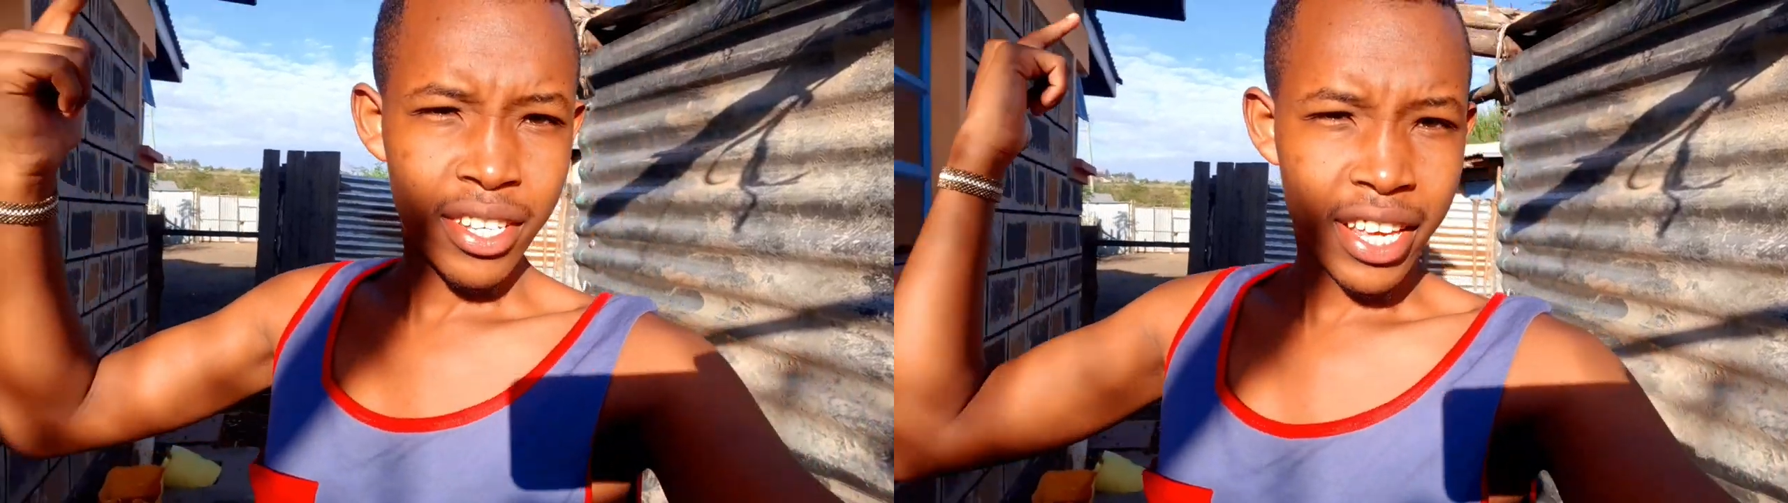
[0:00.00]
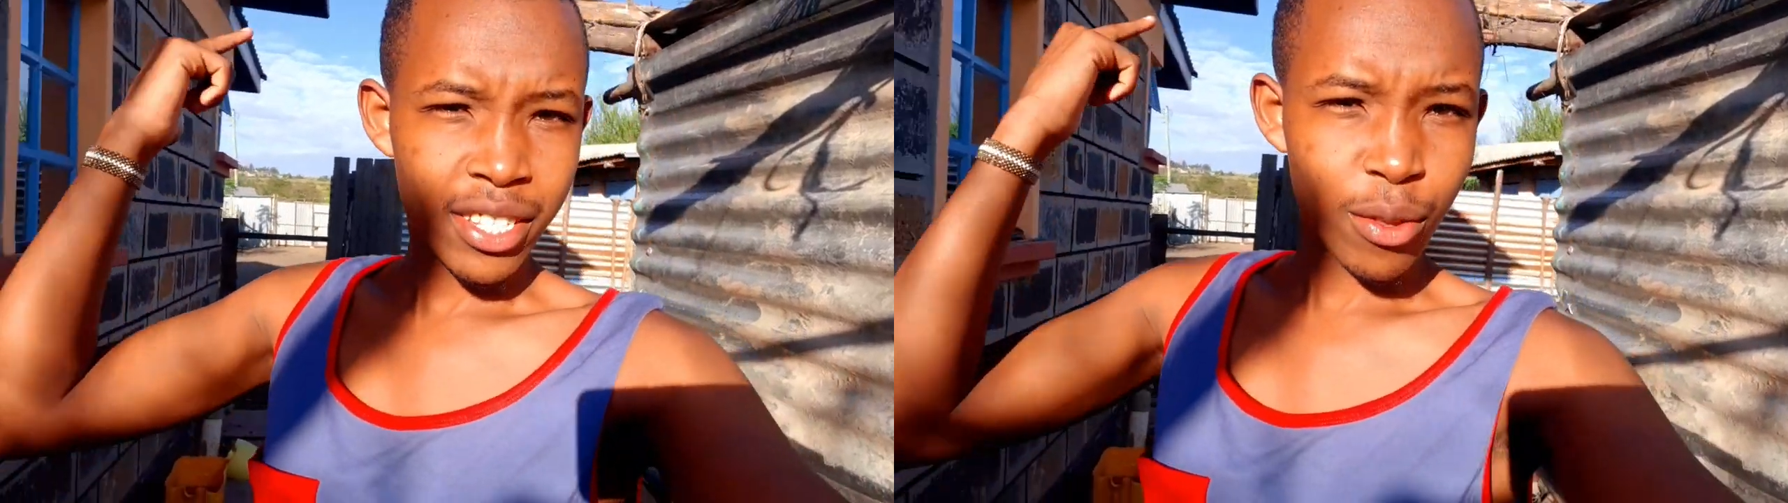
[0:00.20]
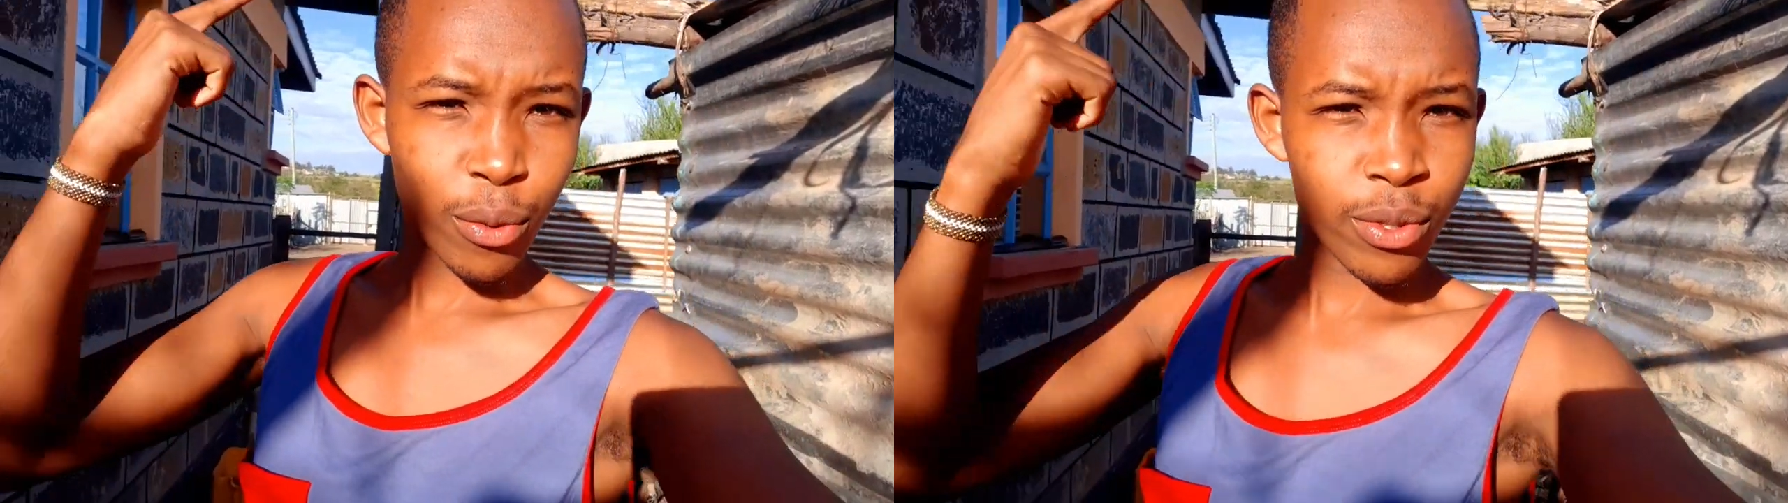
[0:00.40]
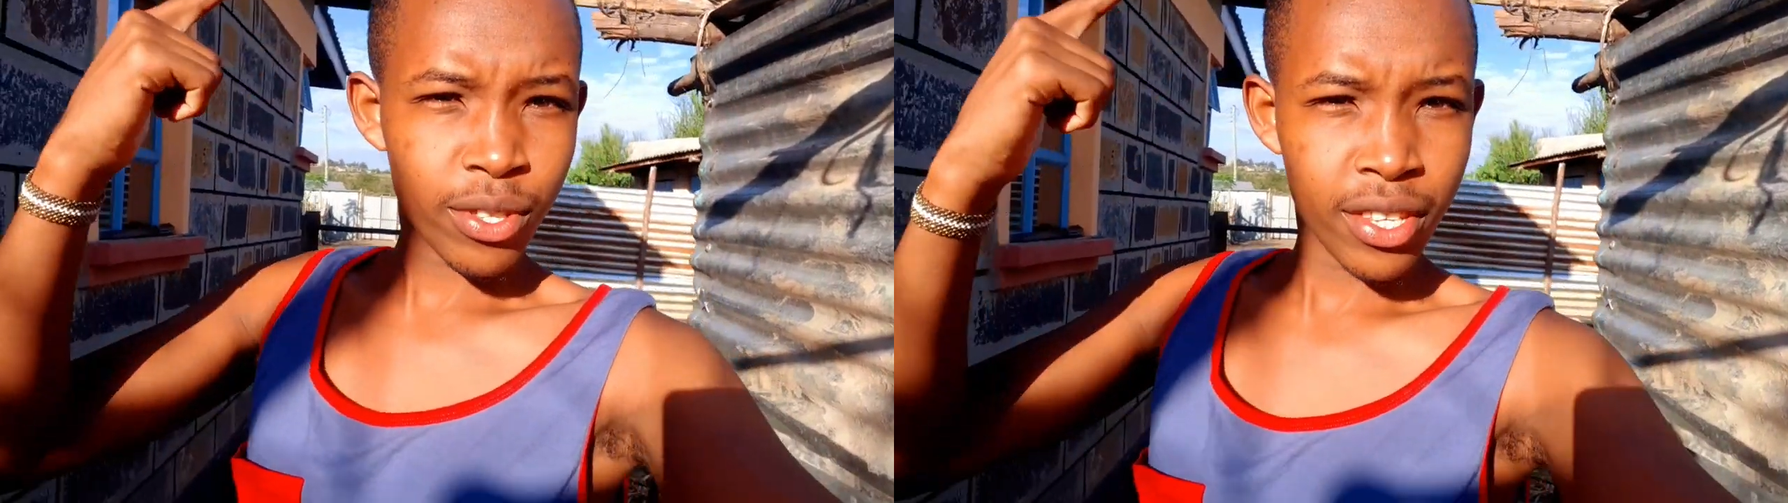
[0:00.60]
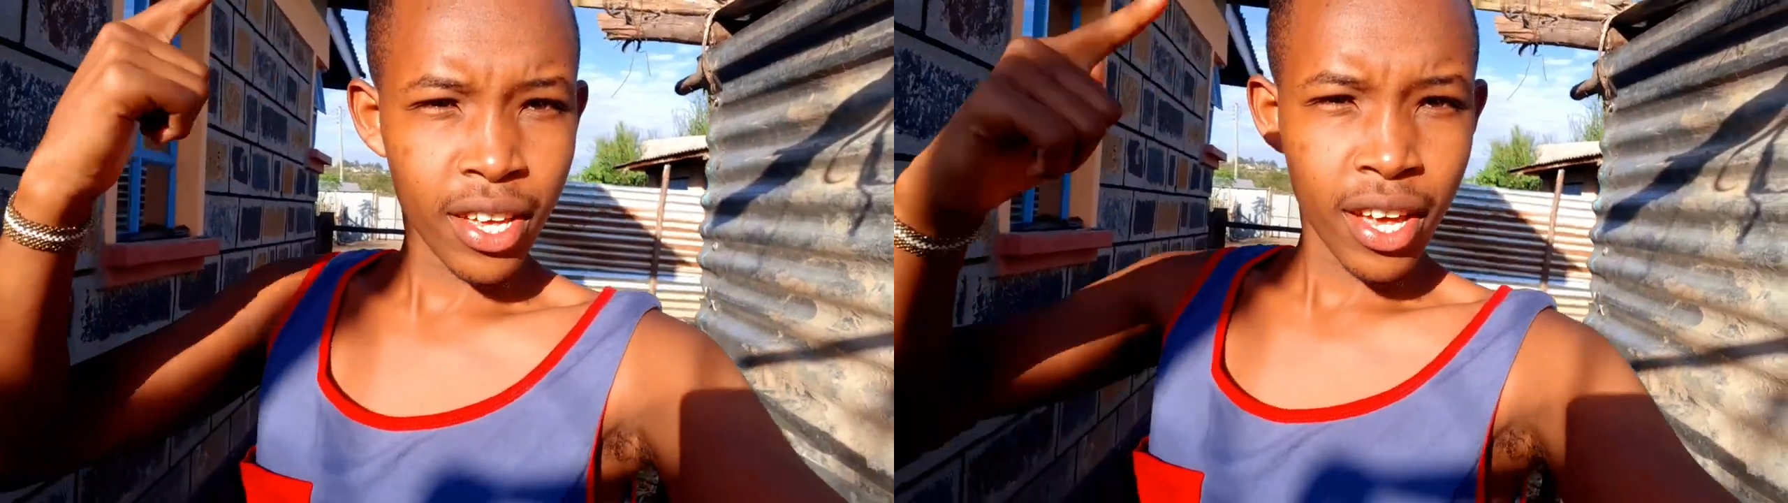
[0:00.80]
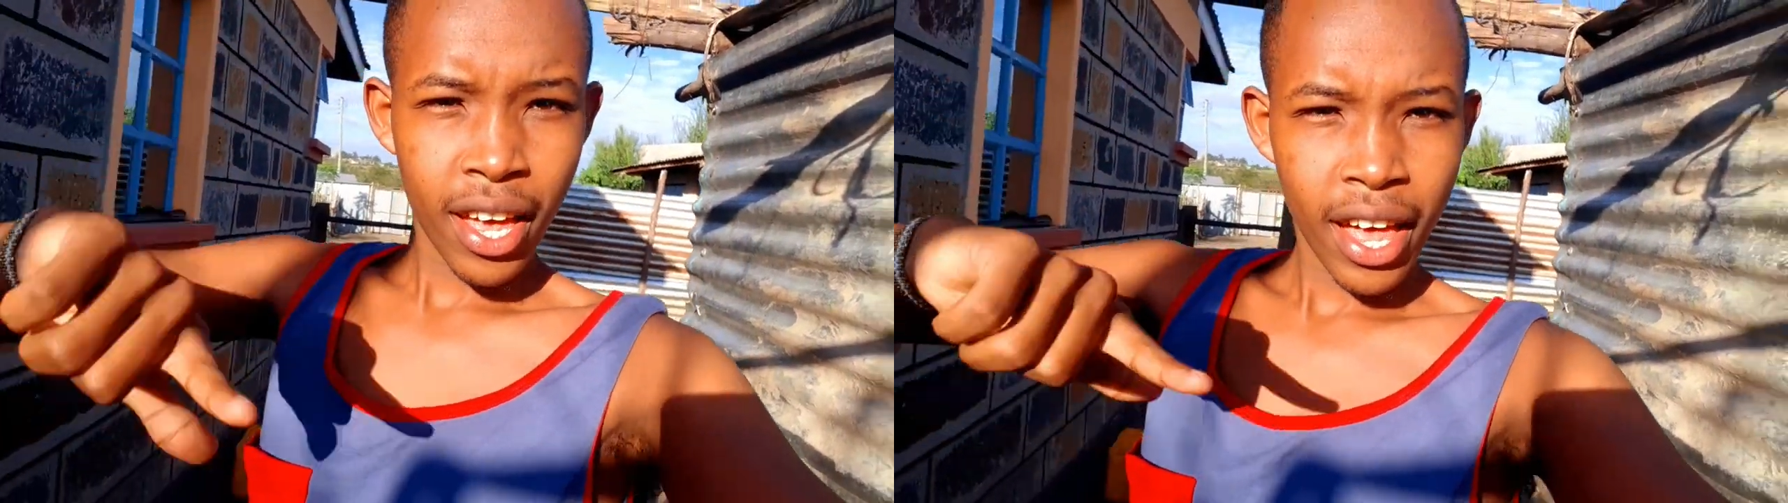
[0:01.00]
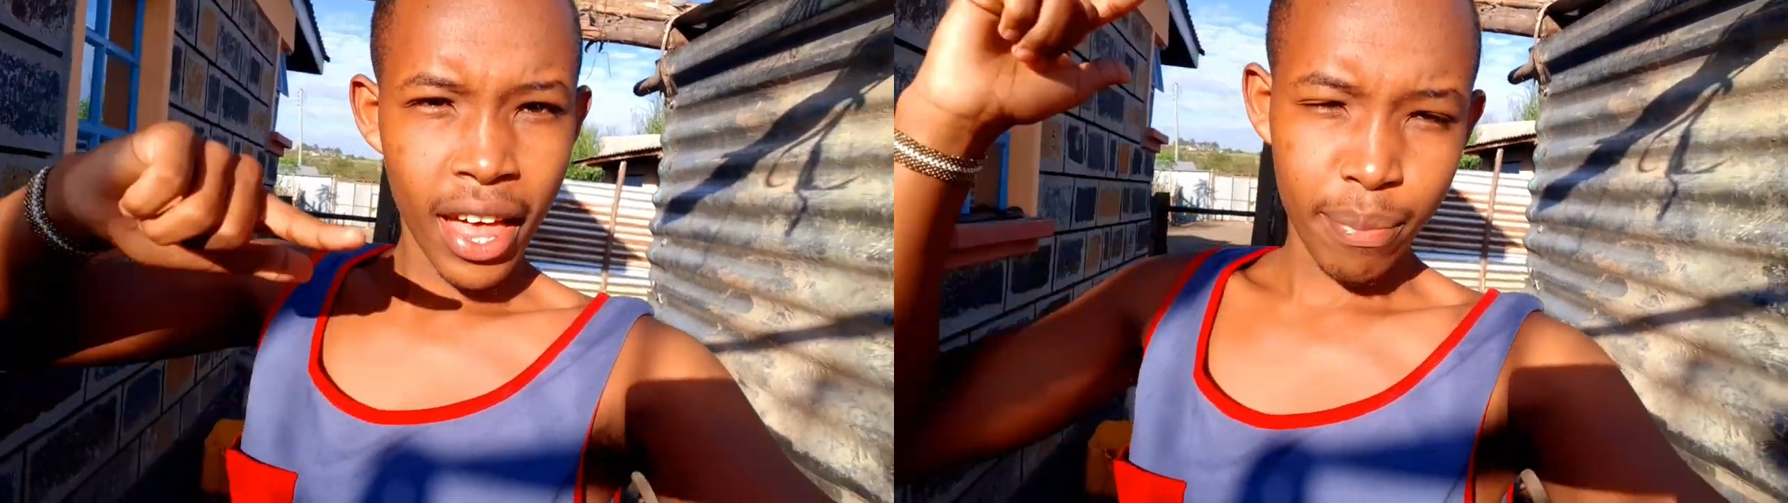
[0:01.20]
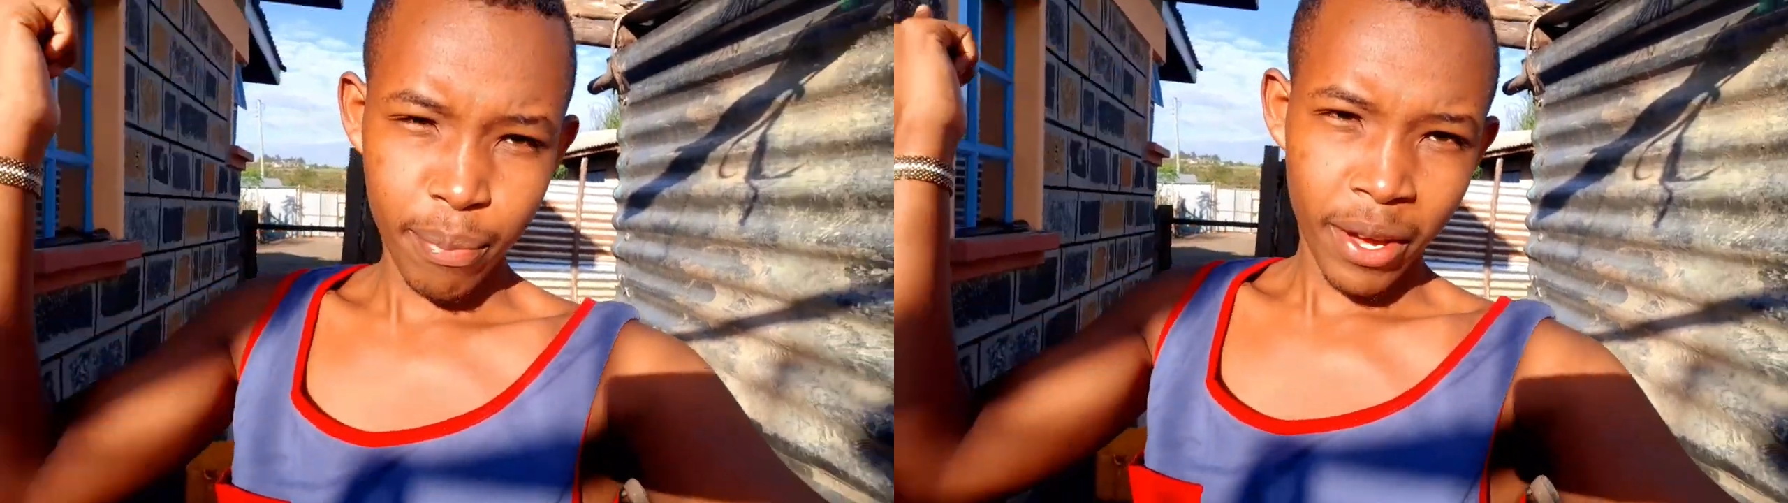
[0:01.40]
yes, those,
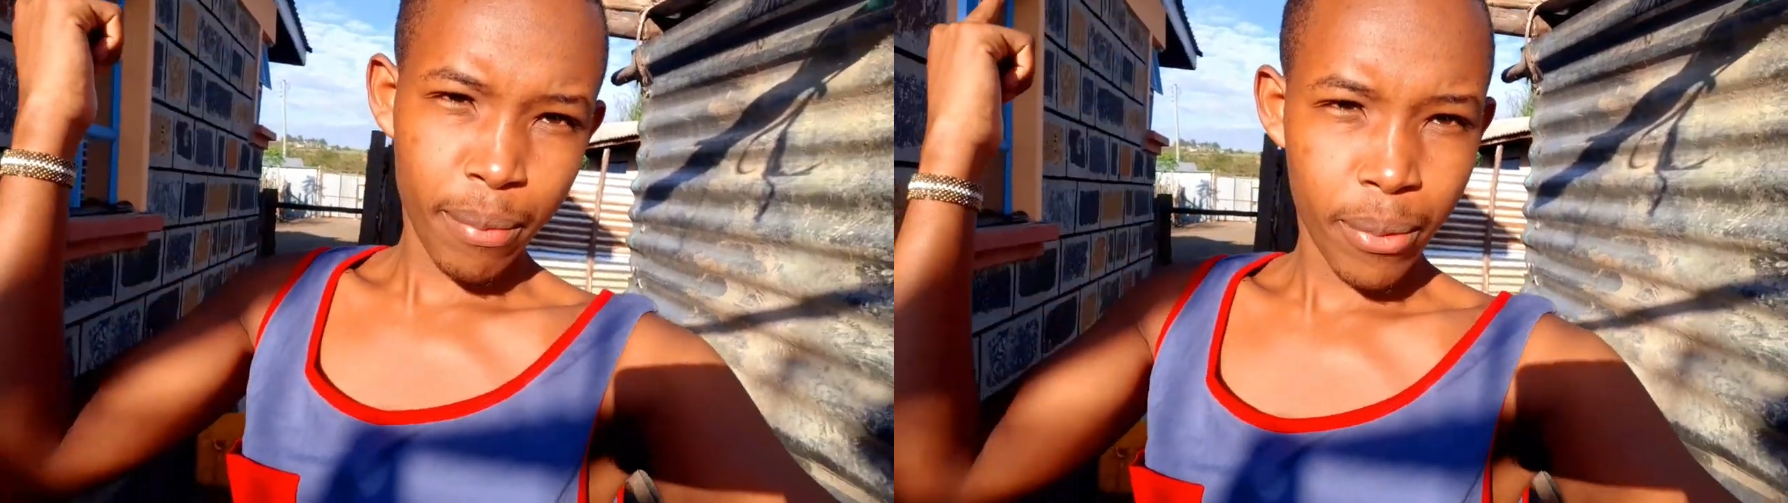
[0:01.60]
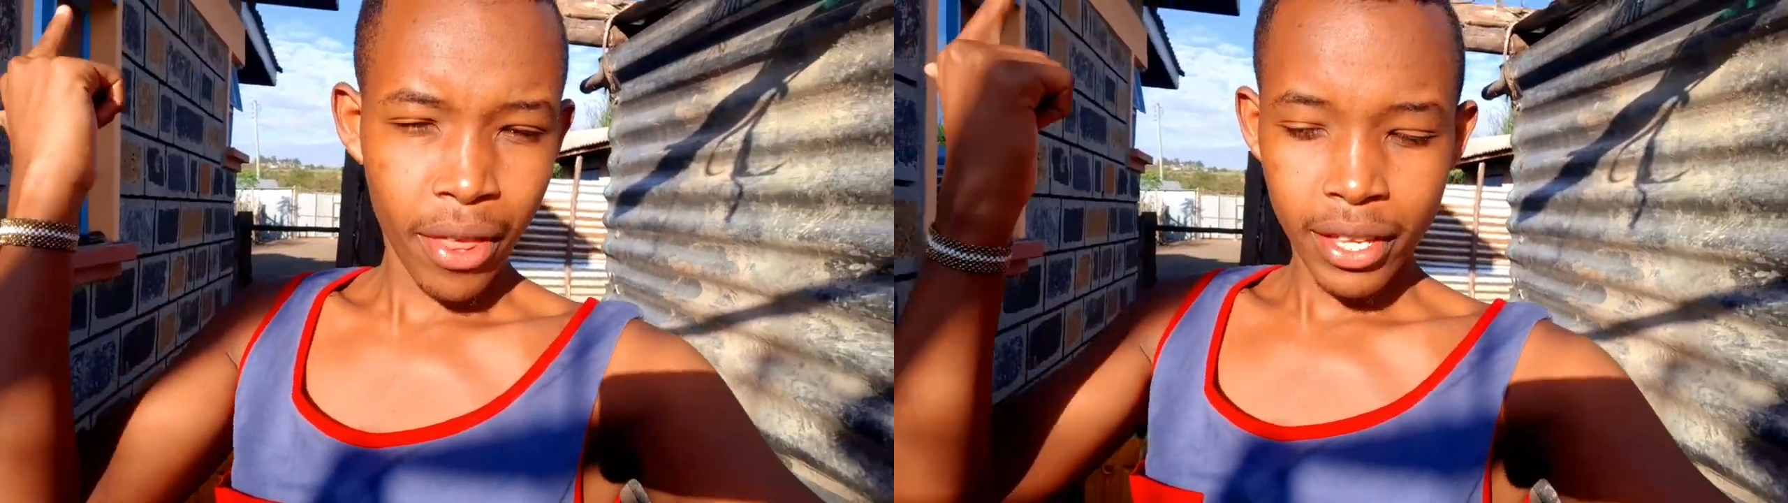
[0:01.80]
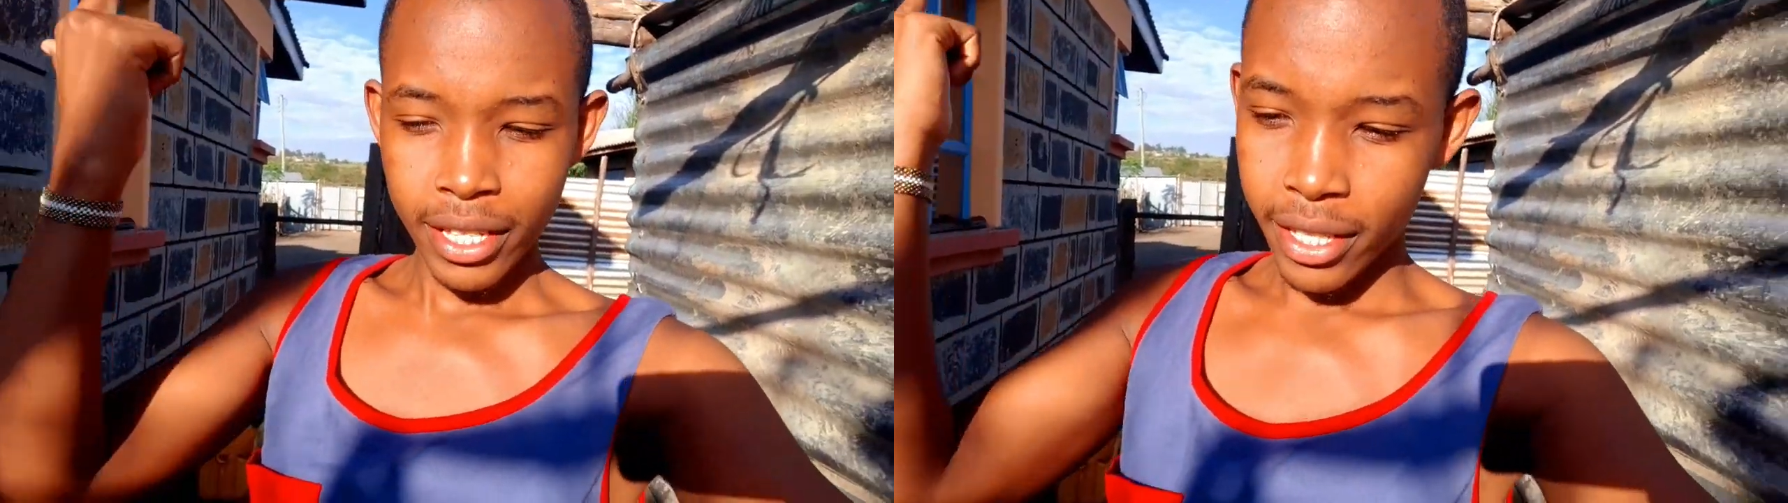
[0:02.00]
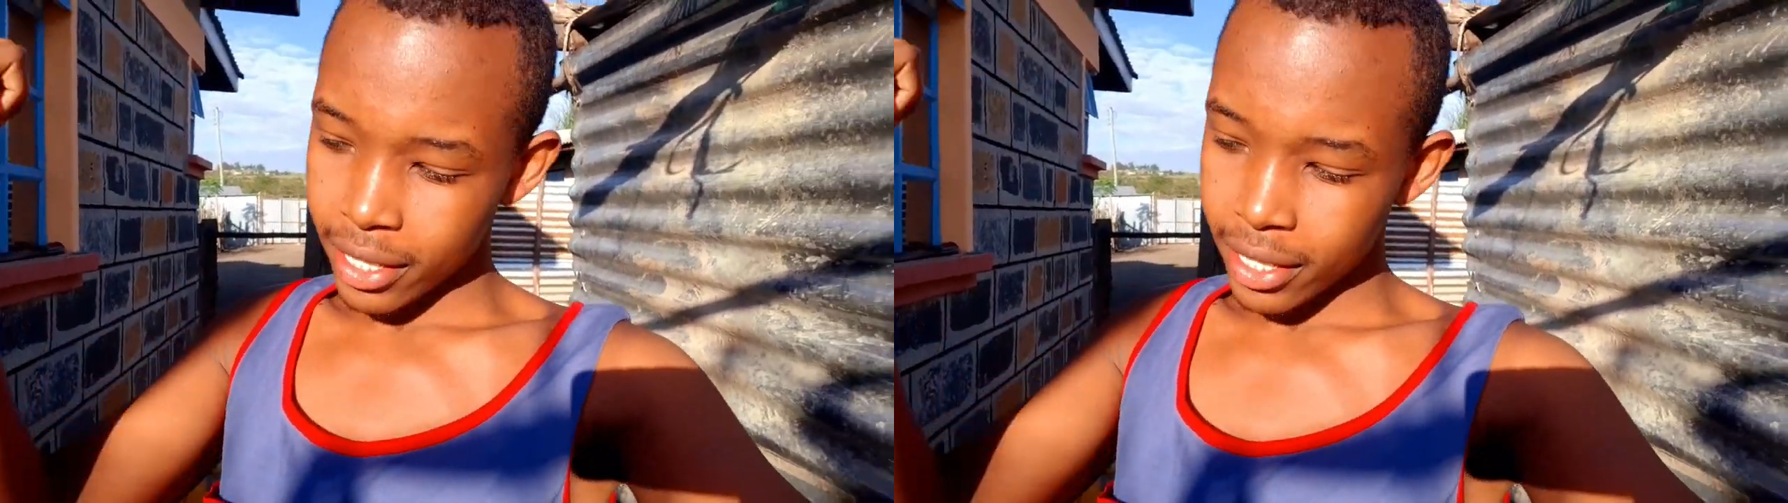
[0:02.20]
and my brothers and